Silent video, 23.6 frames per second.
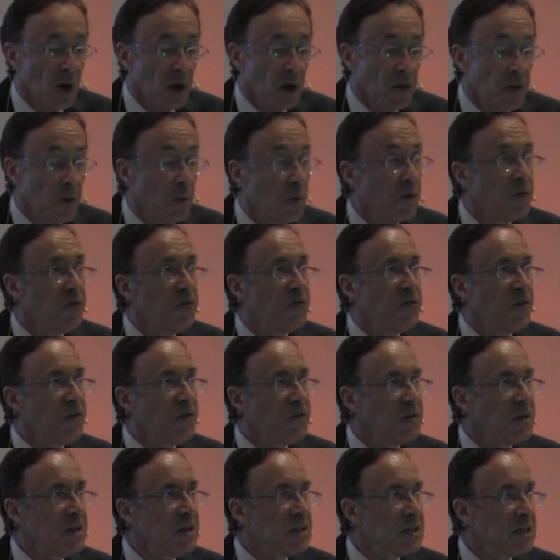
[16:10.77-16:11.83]
there were
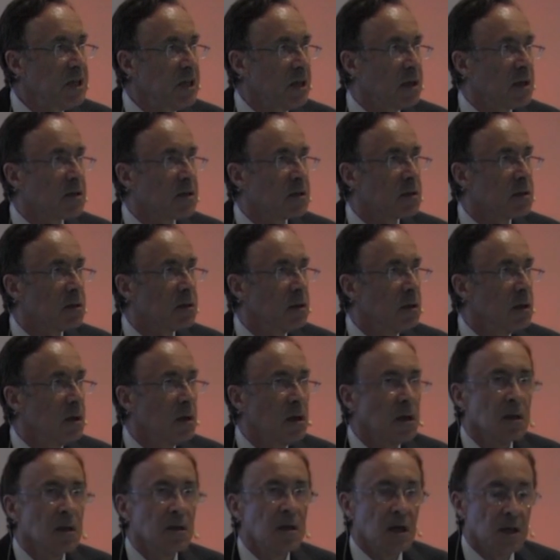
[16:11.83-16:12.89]
56
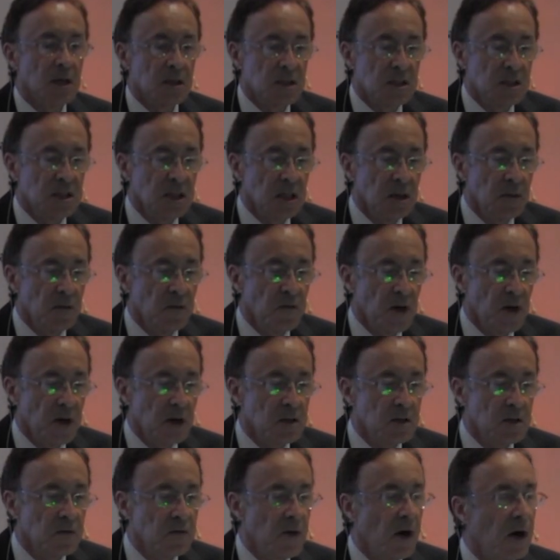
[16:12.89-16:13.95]
that had serum
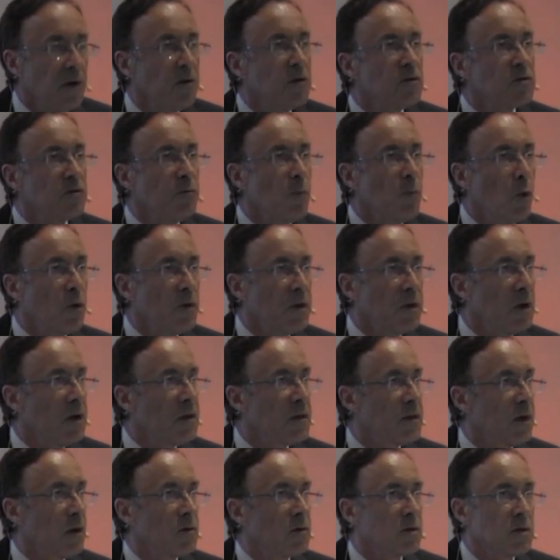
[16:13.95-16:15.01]
ferritin values of more than
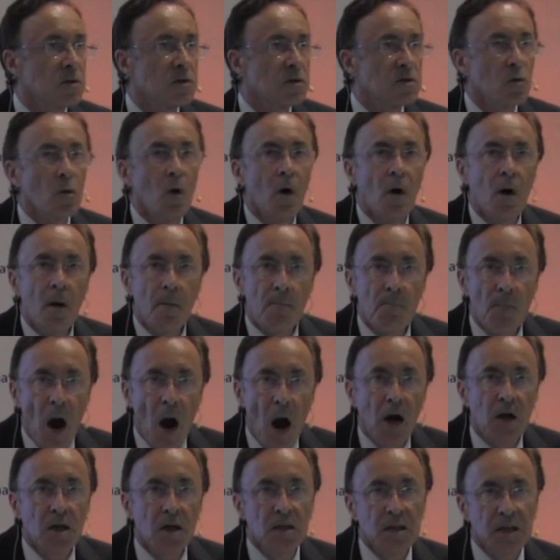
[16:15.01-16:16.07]
1,000, so
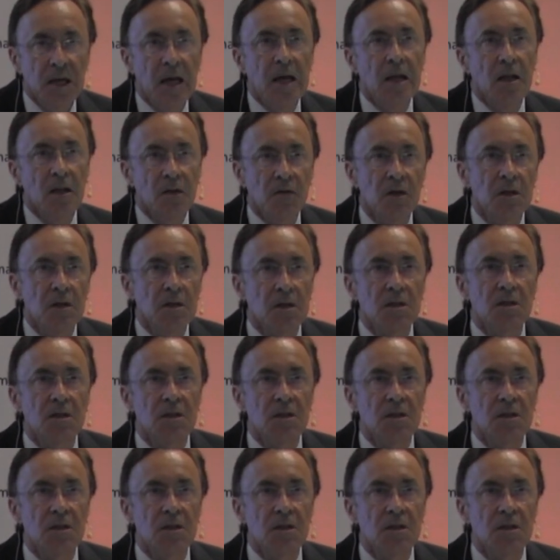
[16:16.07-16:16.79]
markedly elevated